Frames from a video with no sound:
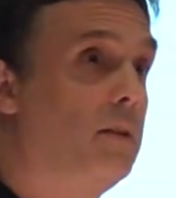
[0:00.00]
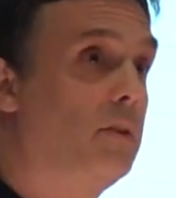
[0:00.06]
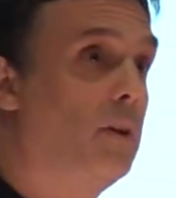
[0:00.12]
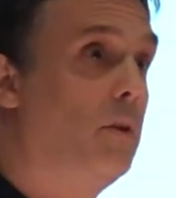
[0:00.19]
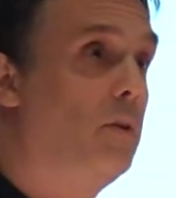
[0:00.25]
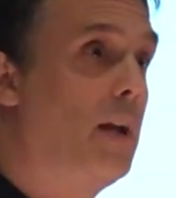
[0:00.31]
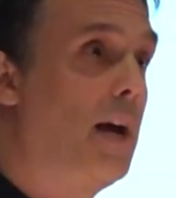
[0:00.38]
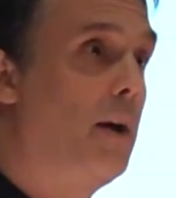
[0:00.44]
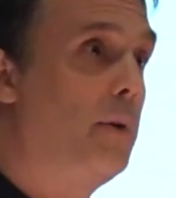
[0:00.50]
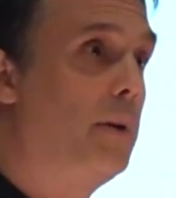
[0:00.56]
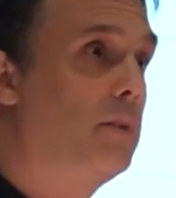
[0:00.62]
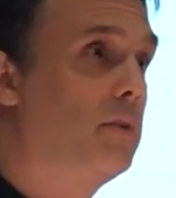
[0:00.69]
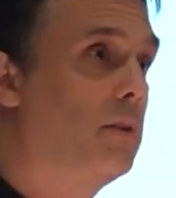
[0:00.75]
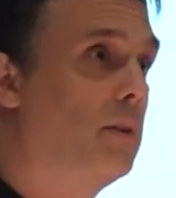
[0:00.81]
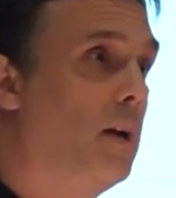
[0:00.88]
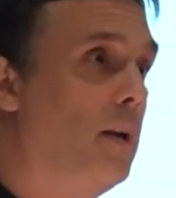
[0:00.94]
So now
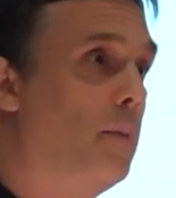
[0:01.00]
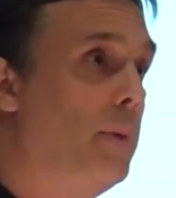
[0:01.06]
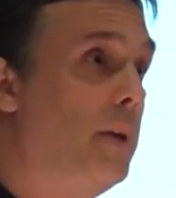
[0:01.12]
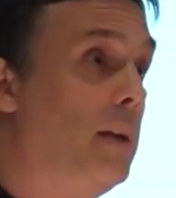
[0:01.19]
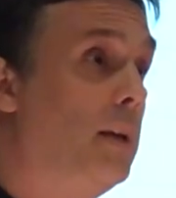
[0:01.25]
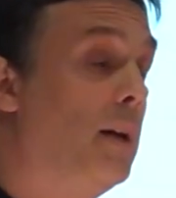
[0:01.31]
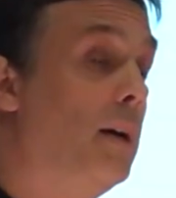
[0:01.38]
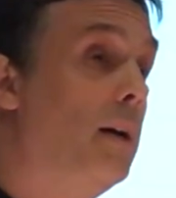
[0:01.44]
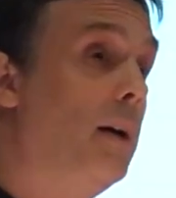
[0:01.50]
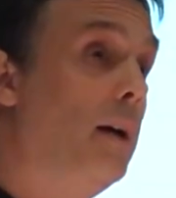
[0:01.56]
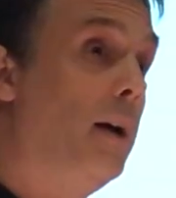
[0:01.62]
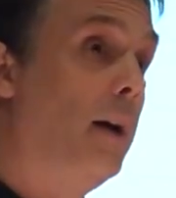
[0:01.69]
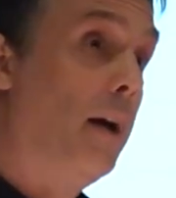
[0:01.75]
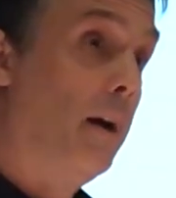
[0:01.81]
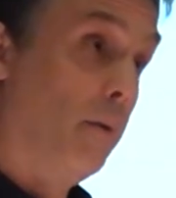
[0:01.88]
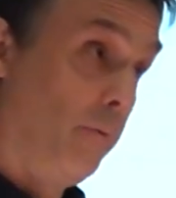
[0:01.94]
it's going to be
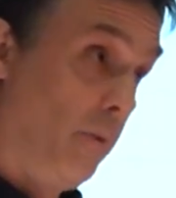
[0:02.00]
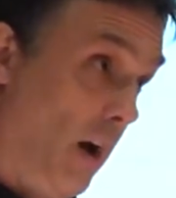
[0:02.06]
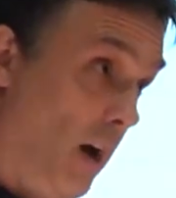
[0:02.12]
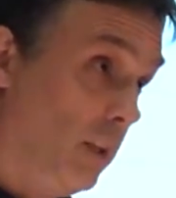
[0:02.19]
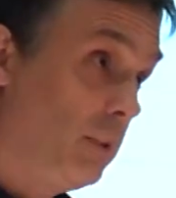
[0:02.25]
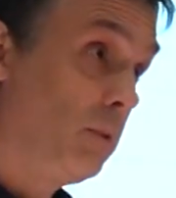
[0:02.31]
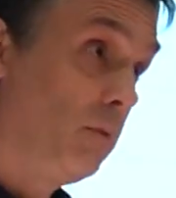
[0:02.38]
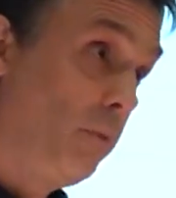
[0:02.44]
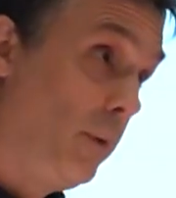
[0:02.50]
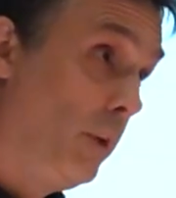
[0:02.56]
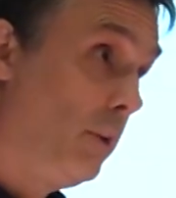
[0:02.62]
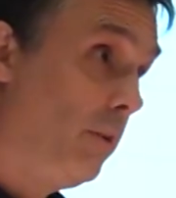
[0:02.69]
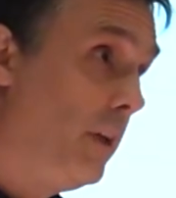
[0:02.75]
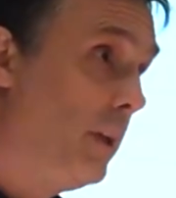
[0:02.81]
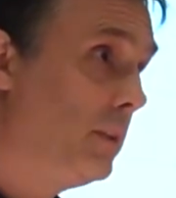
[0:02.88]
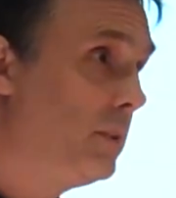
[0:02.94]
fast and
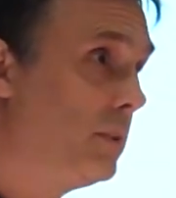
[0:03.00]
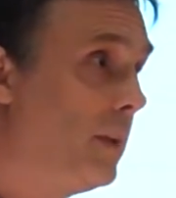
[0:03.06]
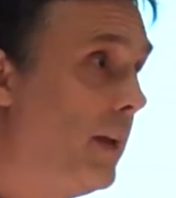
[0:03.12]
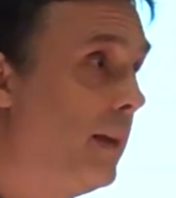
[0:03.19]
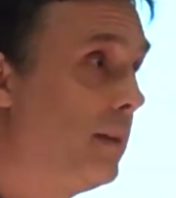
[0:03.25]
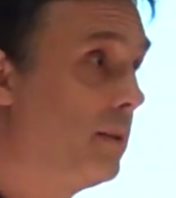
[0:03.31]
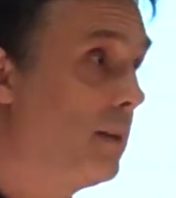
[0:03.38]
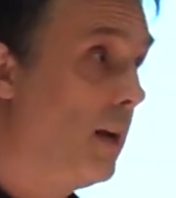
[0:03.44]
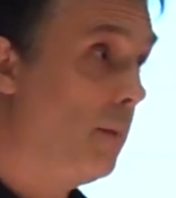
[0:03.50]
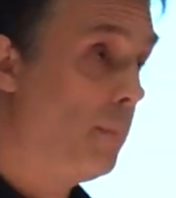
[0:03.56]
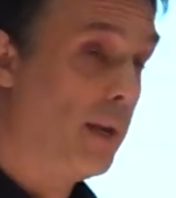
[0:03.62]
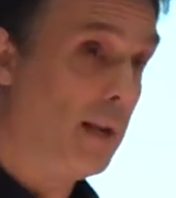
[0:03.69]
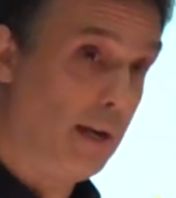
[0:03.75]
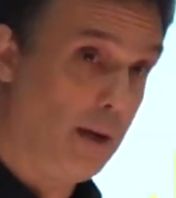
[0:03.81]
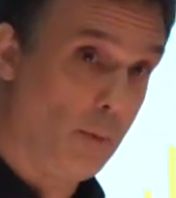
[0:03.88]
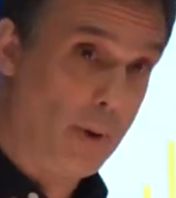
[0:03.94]
furious. It's going to
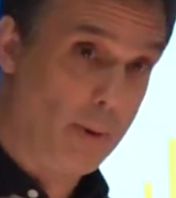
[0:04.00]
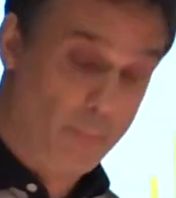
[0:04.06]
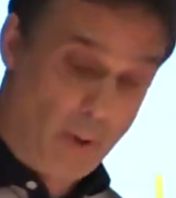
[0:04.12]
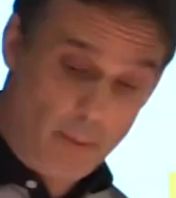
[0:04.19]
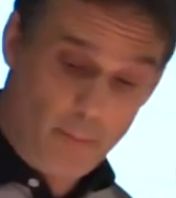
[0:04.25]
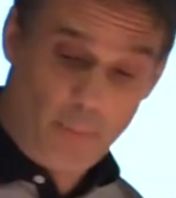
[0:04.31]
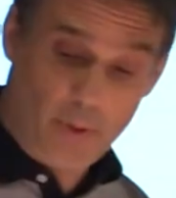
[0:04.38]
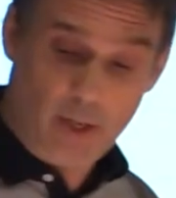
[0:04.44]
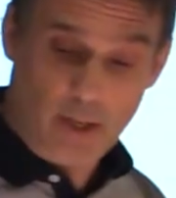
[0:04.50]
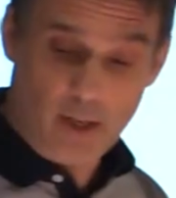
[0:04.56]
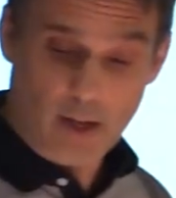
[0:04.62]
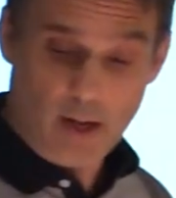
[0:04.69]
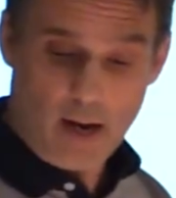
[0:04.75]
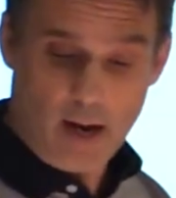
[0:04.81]
be a little bit bumpy.